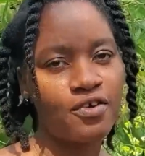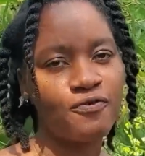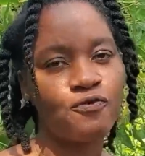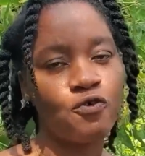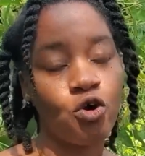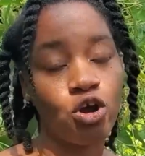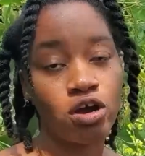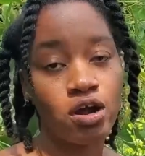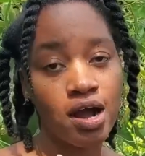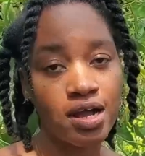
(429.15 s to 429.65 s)

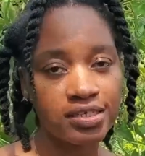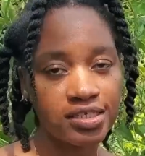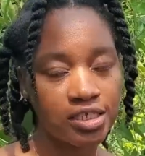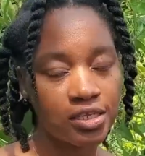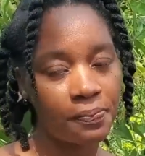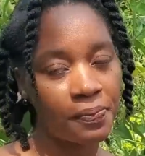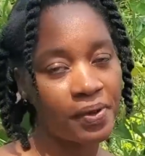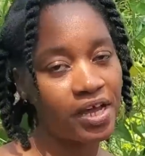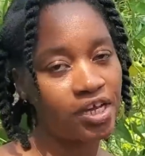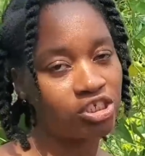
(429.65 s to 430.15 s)
for
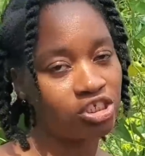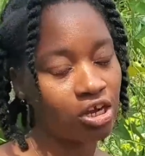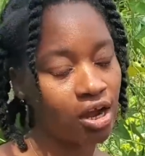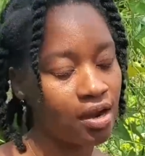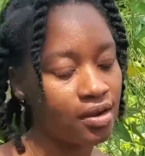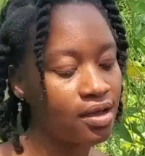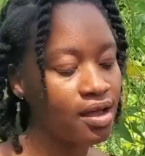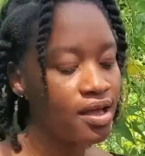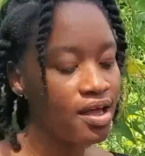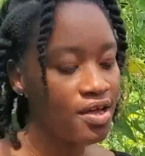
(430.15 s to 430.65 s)

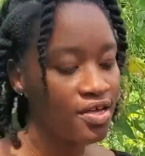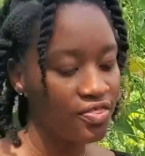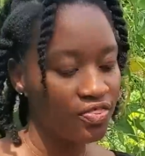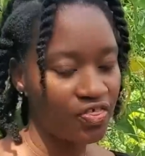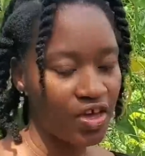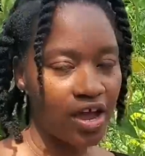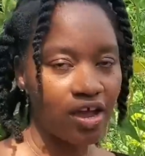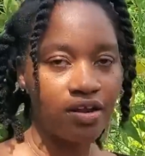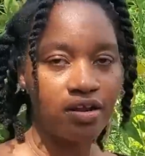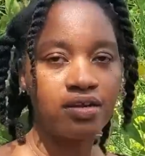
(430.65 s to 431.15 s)
constipation,
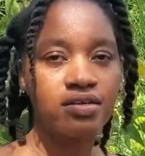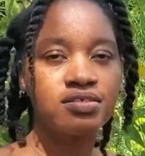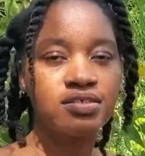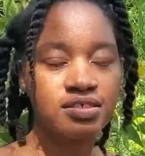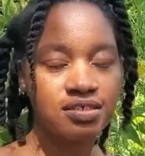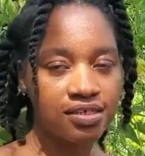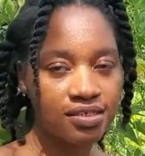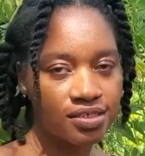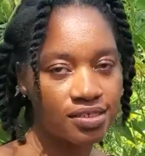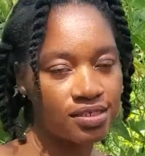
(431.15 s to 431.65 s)
then
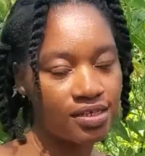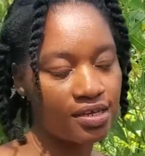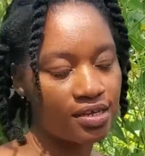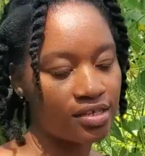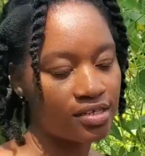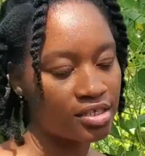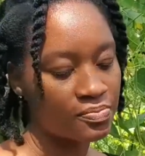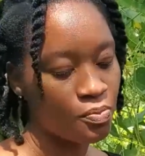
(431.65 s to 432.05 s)
6 seeds.